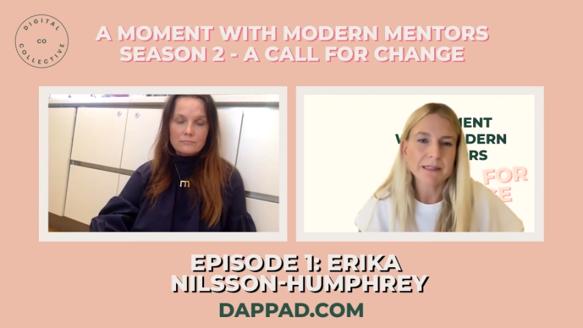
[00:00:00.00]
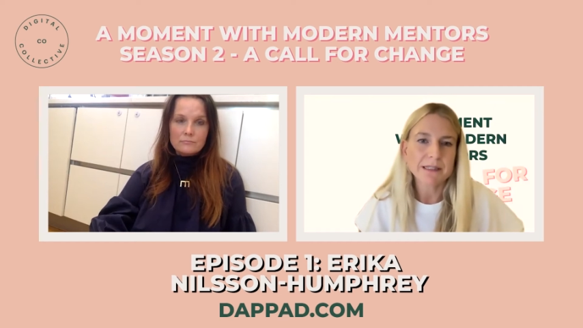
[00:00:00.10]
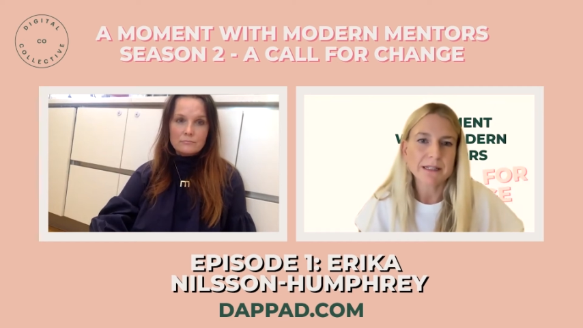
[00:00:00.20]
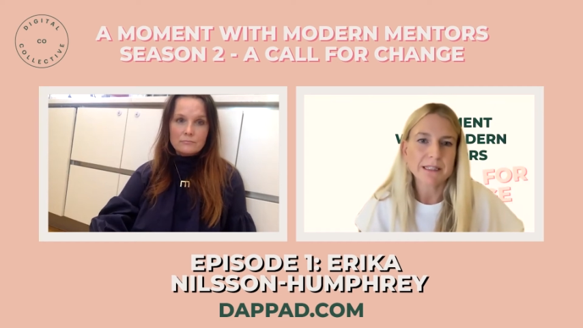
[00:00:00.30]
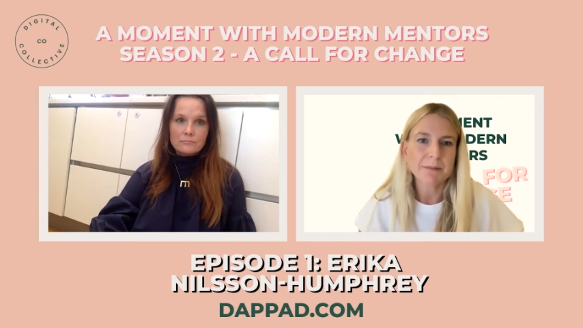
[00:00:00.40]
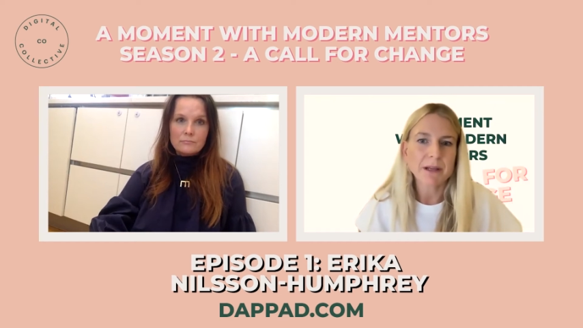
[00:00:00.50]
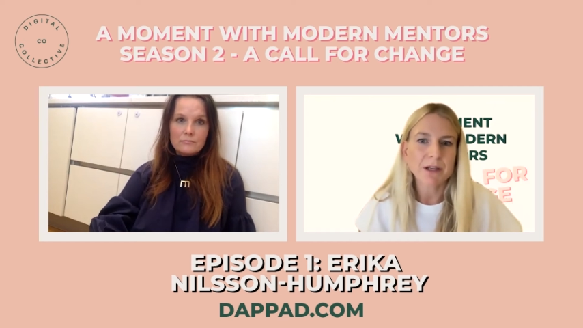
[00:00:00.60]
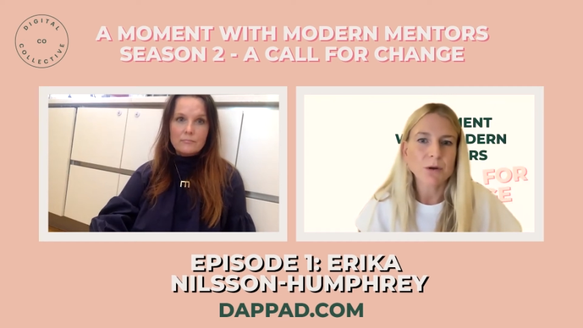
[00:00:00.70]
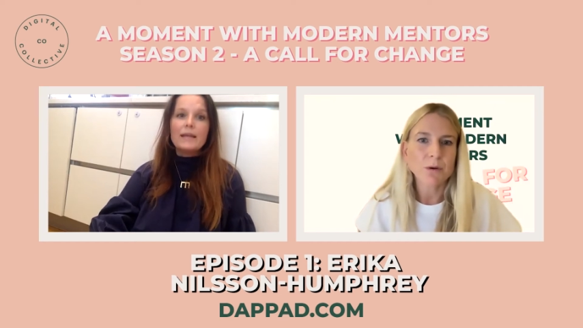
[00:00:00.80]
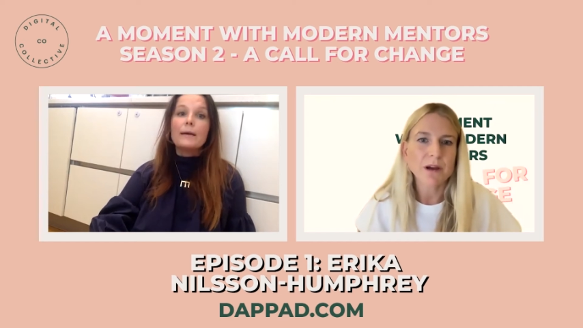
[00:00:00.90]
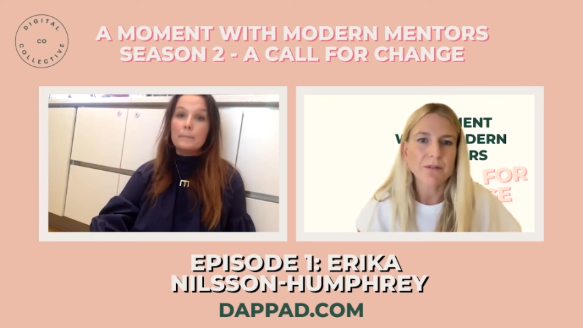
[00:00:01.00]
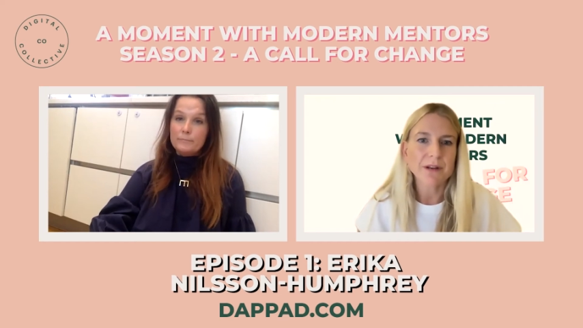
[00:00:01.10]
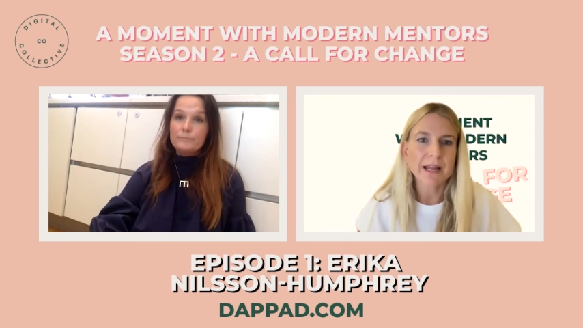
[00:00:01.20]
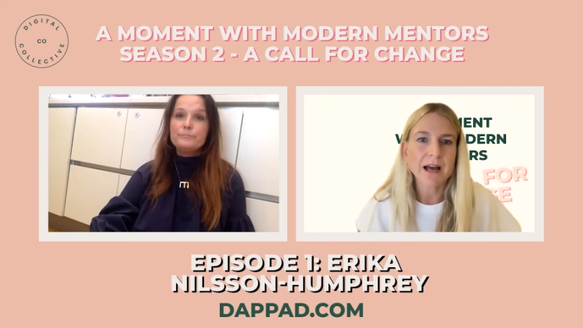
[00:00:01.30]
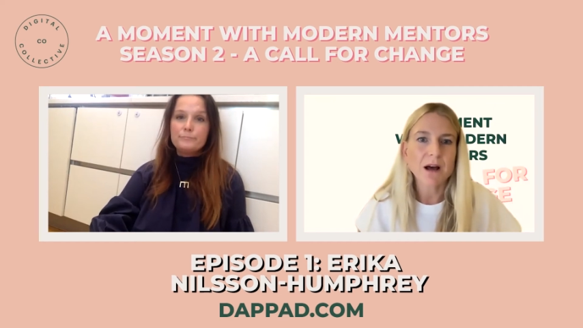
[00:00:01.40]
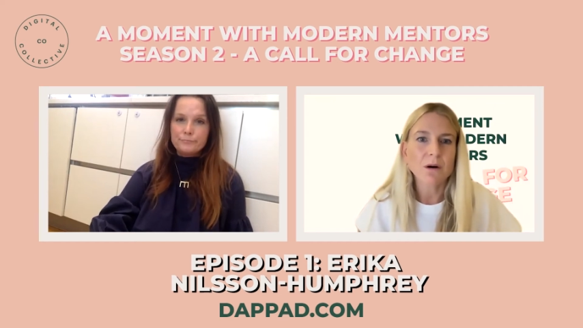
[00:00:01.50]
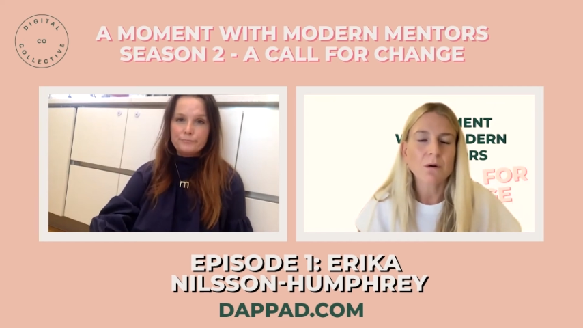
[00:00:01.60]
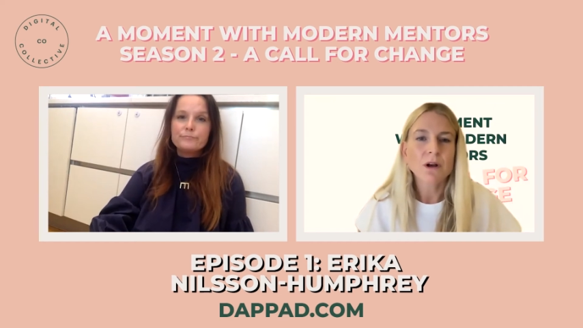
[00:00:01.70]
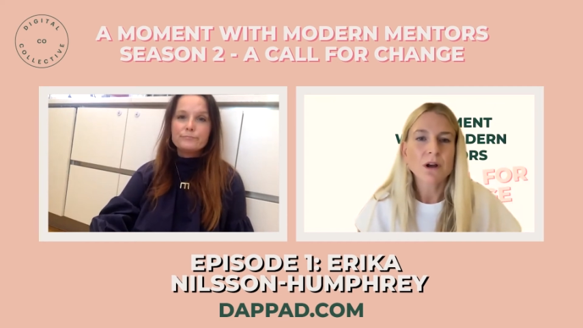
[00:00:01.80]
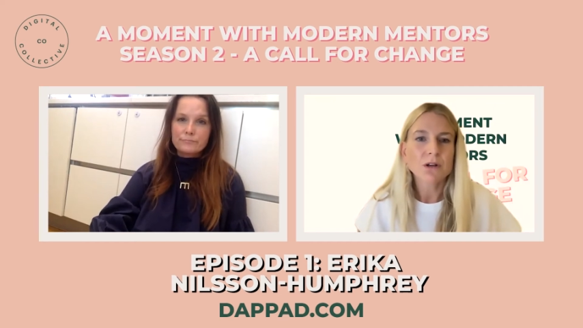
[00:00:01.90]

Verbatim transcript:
Speaker 1: business but you yeah. have now